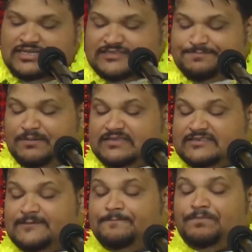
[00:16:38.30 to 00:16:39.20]
this
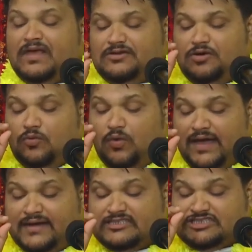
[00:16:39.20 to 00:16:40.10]
person to
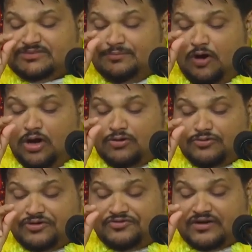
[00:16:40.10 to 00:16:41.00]
wear the small
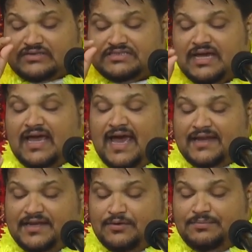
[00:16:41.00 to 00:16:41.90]
Rudraksh
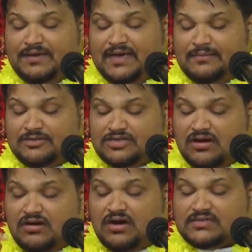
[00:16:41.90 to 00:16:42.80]
and they would be able to
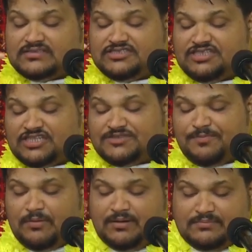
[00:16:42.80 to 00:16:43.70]
cut such
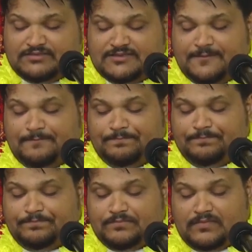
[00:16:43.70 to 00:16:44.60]
problems.
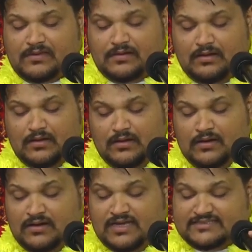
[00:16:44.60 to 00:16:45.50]

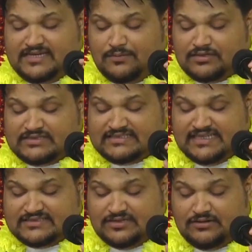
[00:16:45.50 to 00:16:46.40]
Let's hear what he
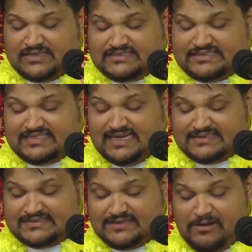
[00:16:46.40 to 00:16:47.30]
says now as he says,